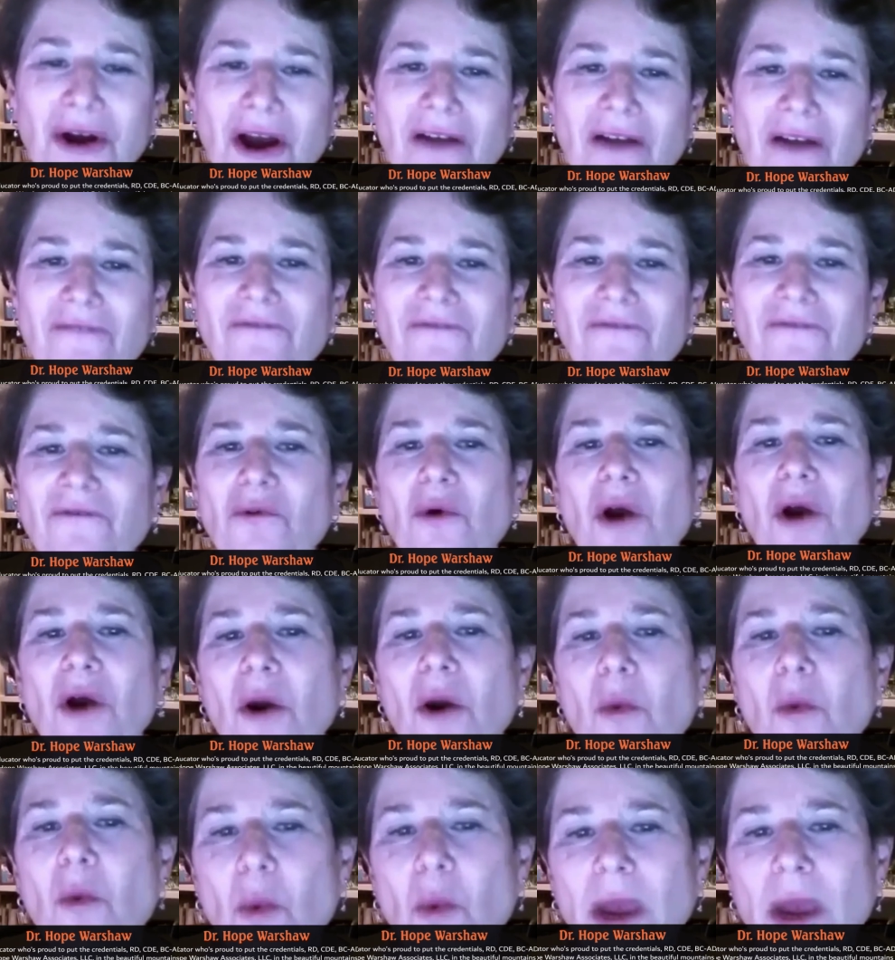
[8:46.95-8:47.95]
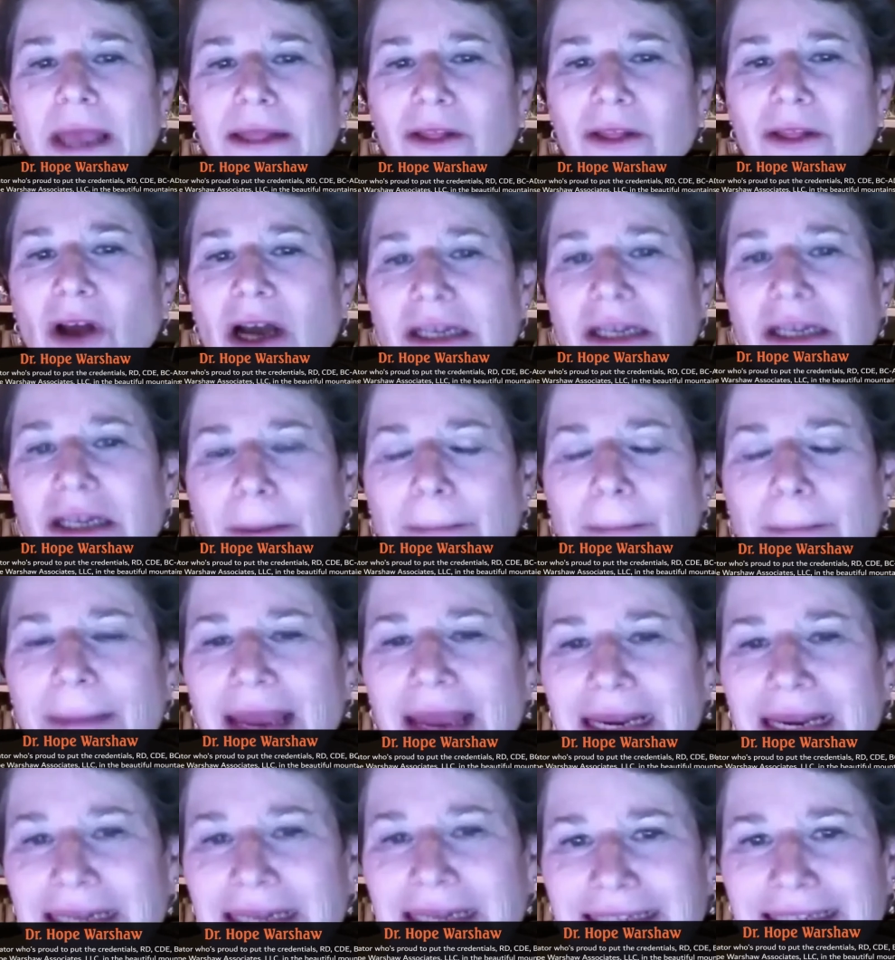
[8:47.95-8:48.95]
for weight loss
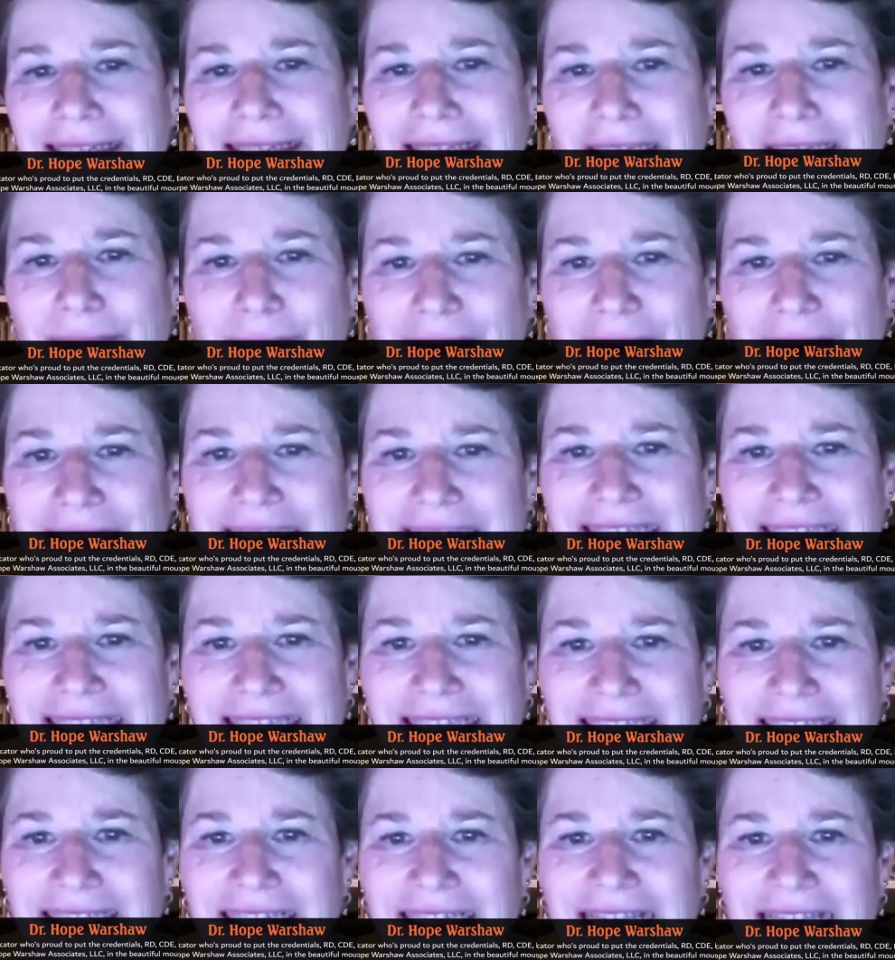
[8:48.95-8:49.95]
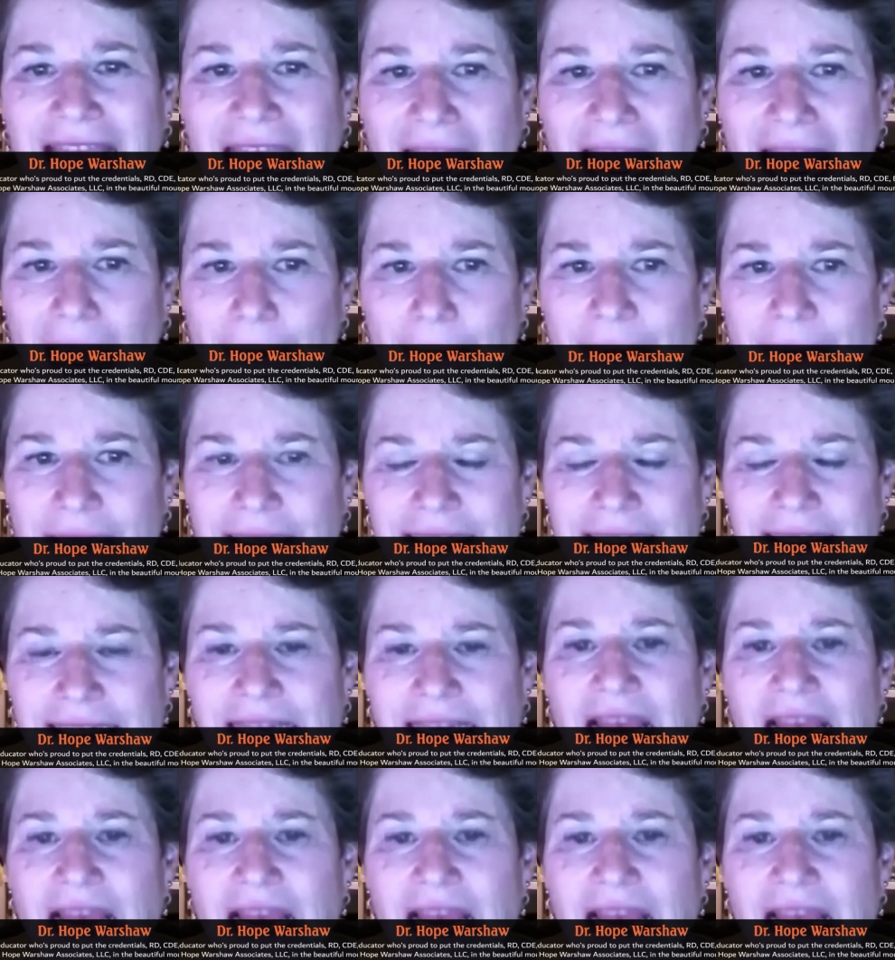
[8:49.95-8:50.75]
maintenance by instilling habits